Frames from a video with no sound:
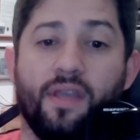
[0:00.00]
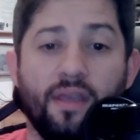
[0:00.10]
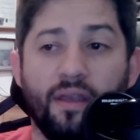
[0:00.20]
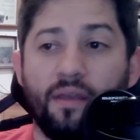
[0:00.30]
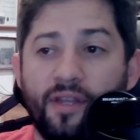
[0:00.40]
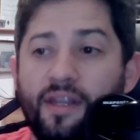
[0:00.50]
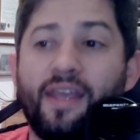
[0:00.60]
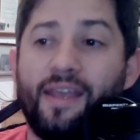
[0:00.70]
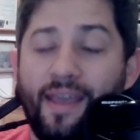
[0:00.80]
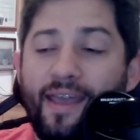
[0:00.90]
I mean,
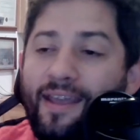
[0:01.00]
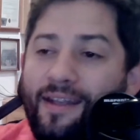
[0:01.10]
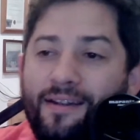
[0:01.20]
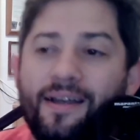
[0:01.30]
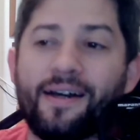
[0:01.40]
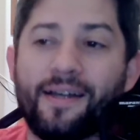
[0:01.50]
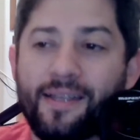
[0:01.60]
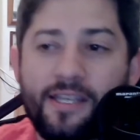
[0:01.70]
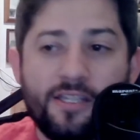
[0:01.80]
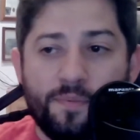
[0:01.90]
and uh,
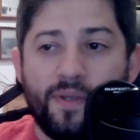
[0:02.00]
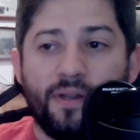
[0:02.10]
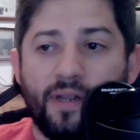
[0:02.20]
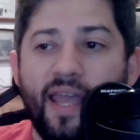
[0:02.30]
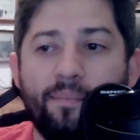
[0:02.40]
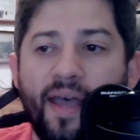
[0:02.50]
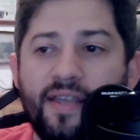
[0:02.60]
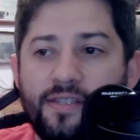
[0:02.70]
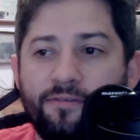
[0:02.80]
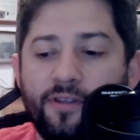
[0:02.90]
he's just been
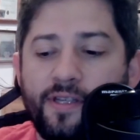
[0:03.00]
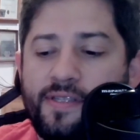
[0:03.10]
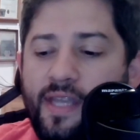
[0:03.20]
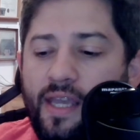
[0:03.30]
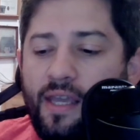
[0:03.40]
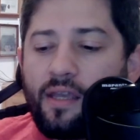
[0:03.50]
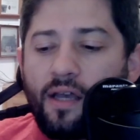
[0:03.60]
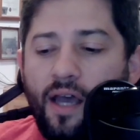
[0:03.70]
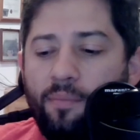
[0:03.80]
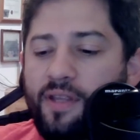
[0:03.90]
lambasted for this.
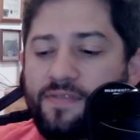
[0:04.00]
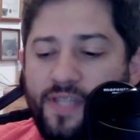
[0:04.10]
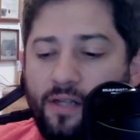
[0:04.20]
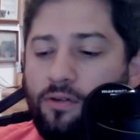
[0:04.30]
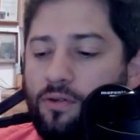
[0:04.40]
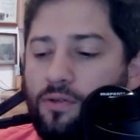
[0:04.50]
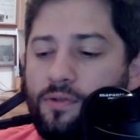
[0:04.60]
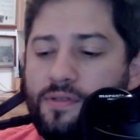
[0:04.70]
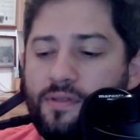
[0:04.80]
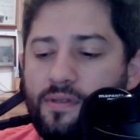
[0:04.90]
I believe Ted
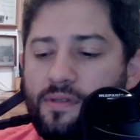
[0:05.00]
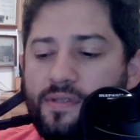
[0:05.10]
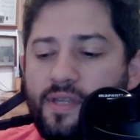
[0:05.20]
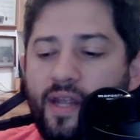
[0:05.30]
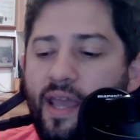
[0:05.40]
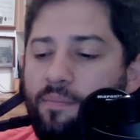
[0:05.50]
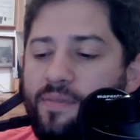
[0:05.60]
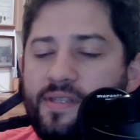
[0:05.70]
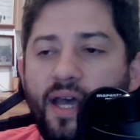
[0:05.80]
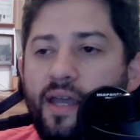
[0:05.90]
Cruz said, hey,
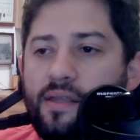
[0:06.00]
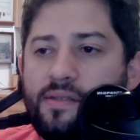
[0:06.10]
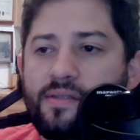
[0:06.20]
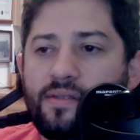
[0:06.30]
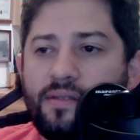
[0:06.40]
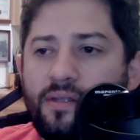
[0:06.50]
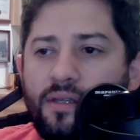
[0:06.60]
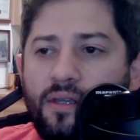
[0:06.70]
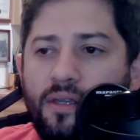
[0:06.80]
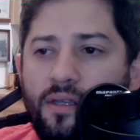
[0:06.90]
besides...
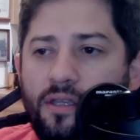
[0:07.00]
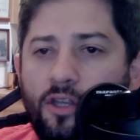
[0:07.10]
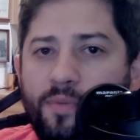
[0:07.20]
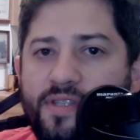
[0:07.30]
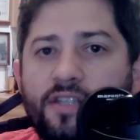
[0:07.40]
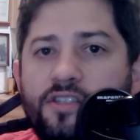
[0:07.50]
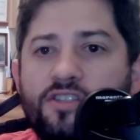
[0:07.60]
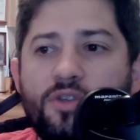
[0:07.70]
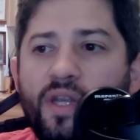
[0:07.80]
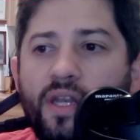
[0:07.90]
You know, besides
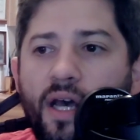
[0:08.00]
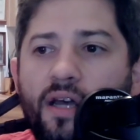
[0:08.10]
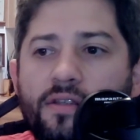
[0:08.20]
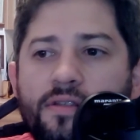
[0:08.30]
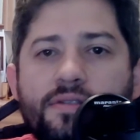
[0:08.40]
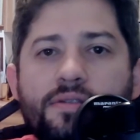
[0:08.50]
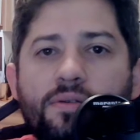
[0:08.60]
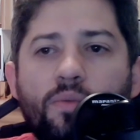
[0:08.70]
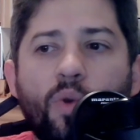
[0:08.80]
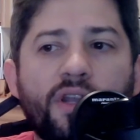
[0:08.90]
suing nuns,
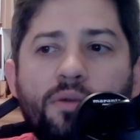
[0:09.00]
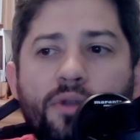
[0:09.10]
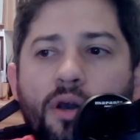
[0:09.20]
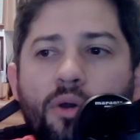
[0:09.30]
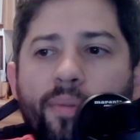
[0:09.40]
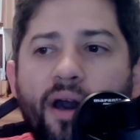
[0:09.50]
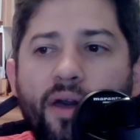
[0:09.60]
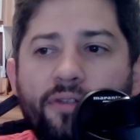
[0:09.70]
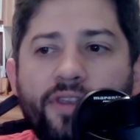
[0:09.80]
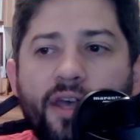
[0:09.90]
what do you know about
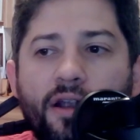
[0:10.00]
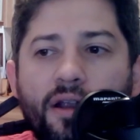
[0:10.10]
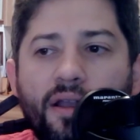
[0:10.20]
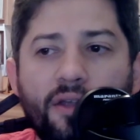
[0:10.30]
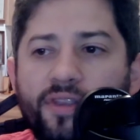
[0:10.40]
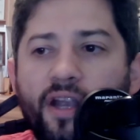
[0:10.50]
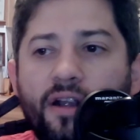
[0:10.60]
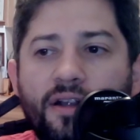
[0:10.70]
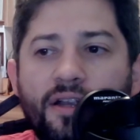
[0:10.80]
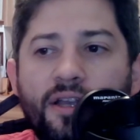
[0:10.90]
healthcare? Healthcare,
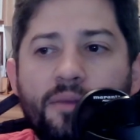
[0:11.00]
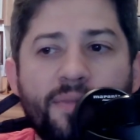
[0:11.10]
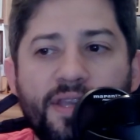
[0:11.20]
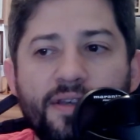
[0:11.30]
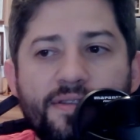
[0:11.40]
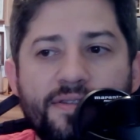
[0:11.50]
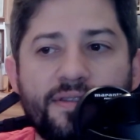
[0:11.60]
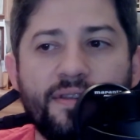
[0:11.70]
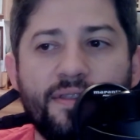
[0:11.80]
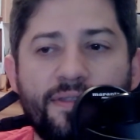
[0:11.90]
because
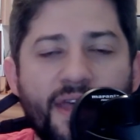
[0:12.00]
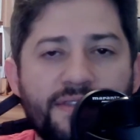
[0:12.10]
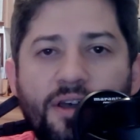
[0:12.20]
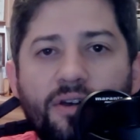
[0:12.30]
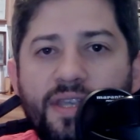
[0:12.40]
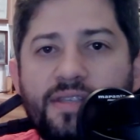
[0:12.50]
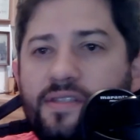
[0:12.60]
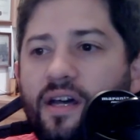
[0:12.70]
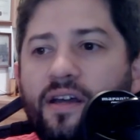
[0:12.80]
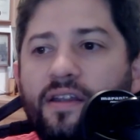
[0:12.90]
that's all he's
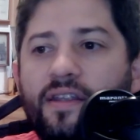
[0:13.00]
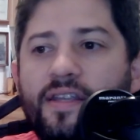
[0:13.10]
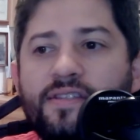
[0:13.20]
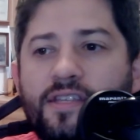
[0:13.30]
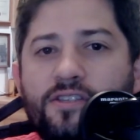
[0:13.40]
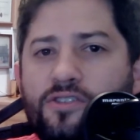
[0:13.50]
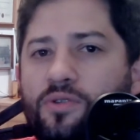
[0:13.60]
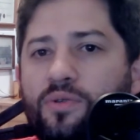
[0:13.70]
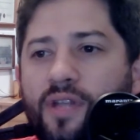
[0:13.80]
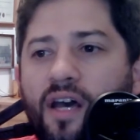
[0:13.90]
done is he
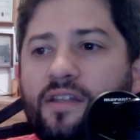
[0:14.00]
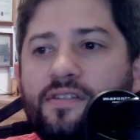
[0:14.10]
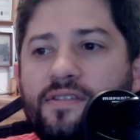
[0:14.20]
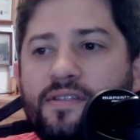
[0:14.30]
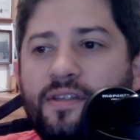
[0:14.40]
sued nuns.